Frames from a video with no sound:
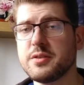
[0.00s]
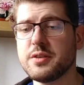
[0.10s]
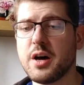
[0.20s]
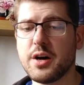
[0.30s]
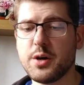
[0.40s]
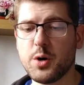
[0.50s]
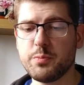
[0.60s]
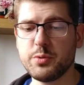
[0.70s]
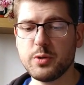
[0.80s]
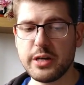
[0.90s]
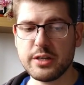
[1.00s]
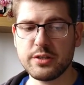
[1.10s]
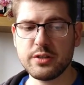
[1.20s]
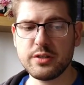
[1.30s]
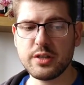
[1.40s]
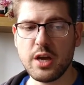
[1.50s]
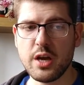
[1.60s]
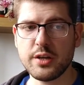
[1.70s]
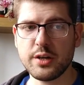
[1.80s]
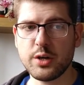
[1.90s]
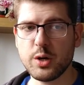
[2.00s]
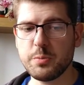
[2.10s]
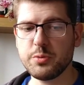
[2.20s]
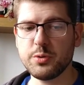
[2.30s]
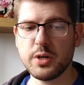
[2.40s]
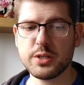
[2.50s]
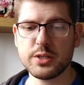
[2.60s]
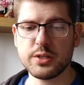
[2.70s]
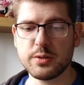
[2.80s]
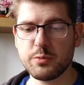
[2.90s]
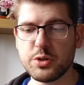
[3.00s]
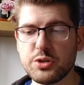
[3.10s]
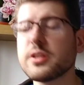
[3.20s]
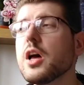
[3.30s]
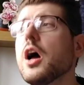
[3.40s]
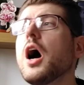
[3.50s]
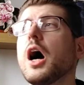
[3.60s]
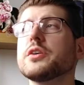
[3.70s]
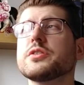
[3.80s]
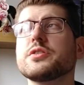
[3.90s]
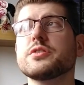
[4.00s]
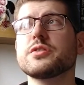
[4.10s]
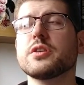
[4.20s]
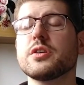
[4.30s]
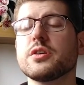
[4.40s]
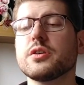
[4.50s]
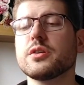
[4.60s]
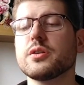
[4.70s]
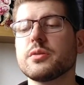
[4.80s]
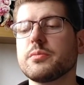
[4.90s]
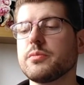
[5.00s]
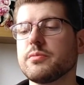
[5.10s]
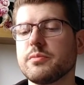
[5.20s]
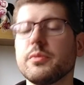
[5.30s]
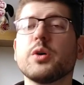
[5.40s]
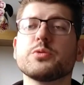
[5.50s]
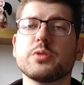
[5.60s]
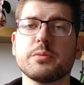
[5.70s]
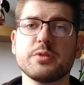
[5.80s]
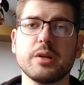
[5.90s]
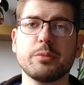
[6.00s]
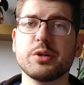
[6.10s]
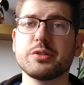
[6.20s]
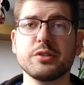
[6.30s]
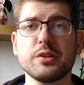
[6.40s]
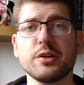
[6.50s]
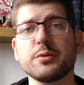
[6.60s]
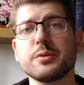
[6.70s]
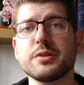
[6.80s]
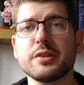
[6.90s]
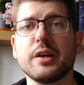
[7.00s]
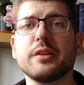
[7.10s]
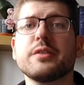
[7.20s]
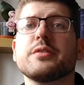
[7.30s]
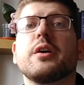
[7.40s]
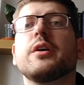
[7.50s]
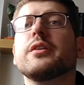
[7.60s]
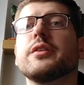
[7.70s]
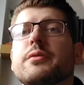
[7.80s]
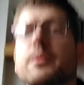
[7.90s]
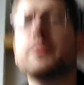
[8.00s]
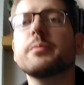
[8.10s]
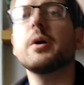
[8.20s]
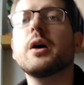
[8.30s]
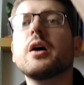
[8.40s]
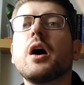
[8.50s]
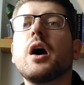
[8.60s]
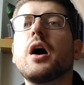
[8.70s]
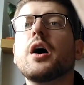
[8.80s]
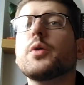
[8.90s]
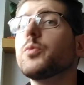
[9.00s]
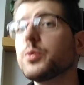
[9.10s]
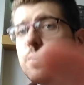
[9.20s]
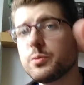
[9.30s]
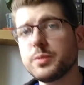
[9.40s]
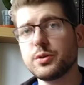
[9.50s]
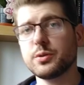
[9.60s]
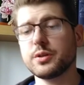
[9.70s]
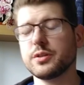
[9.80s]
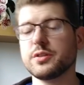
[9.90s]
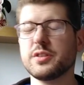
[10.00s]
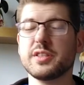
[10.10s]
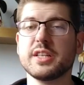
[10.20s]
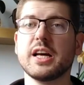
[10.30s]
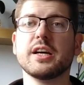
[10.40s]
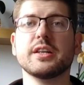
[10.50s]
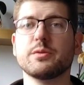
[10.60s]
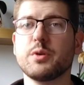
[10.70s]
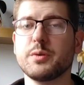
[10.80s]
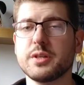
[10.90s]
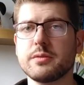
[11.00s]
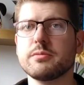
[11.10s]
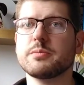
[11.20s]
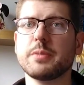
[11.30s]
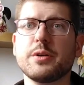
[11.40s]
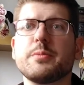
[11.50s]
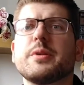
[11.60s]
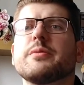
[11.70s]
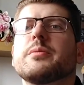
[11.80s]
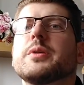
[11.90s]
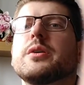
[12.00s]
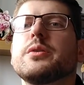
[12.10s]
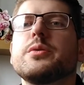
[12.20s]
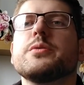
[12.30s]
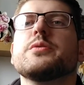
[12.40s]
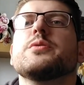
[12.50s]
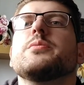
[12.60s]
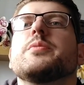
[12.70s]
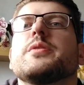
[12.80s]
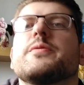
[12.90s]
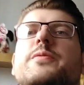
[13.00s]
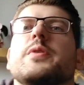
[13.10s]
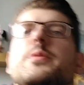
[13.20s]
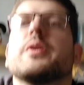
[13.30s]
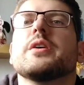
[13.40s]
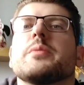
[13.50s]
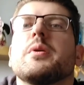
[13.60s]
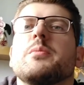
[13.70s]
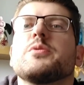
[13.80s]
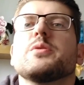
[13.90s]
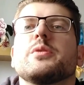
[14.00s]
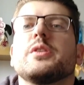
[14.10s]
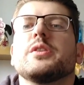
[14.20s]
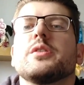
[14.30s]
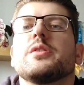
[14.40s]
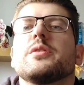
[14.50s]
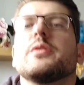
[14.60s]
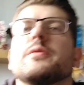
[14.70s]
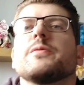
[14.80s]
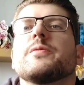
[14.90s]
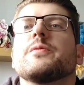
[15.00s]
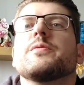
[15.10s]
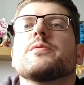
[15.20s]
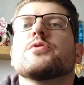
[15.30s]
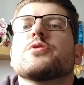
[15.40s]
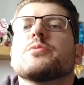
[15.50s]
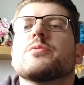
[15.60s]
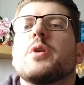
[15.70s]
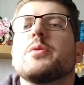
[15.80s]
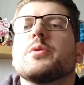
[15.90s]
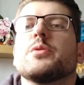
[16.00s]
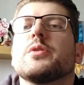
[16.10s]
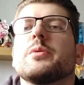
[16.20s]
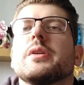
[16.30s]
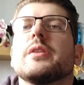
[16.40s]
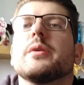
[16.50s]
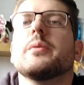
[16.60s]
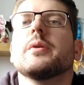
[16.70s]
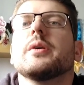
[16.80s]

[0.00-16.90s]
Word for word: I hope you liked it, and I hope you answered some question. As I uh, also I'm saying, because I only saved this on the forum, I will be doing, this is a, a growing experiment for me. Oh, you stupid phone, I am absolutely going to throw you to the window.